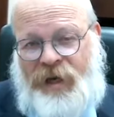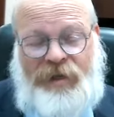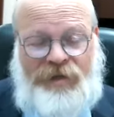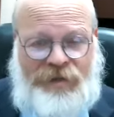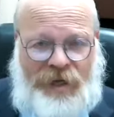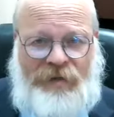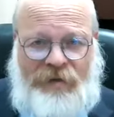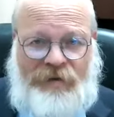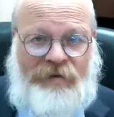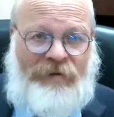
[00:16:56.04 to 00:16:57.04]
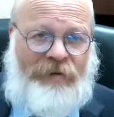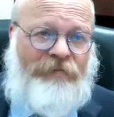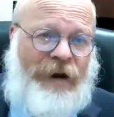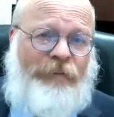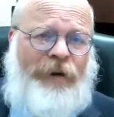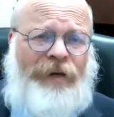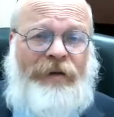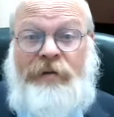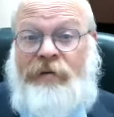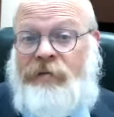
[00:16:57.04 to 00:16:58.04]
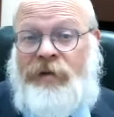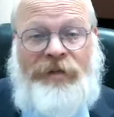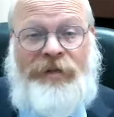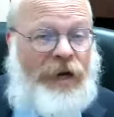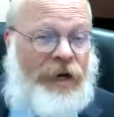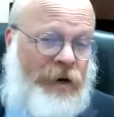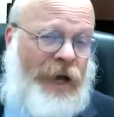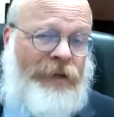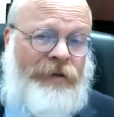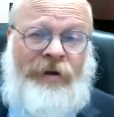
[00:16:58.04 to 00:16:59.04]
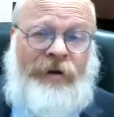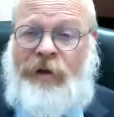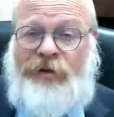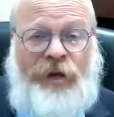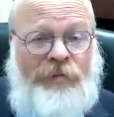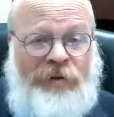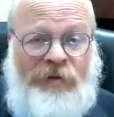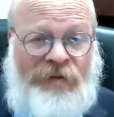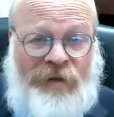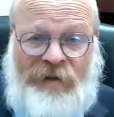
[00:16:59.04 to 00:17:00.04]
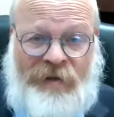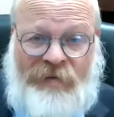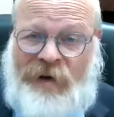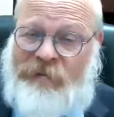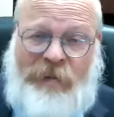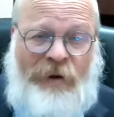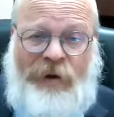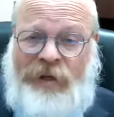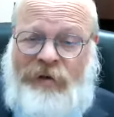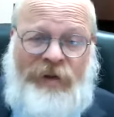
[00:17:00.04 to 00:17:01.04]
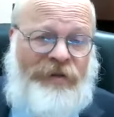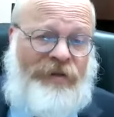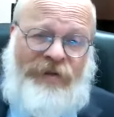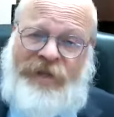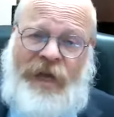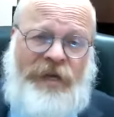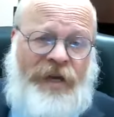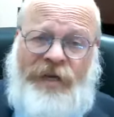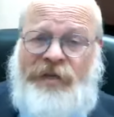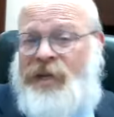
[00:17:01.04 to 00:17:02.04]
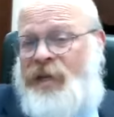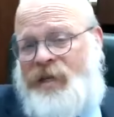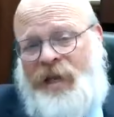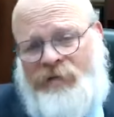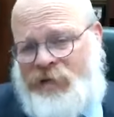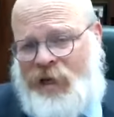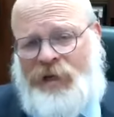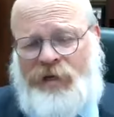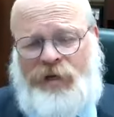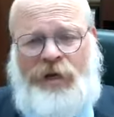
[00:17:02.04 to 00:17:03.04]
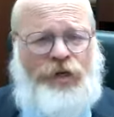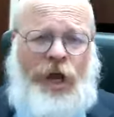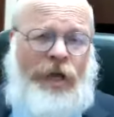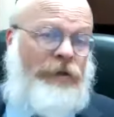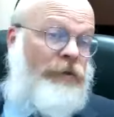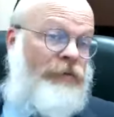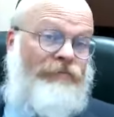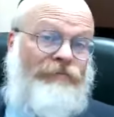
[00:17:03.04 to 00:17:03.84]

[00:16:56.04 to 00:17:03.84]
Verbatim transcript: and they said, Rabbi, they started crying to Rabbi Baal Shem Tov. They said, they're already married for 10 years, they haven't had a, a child.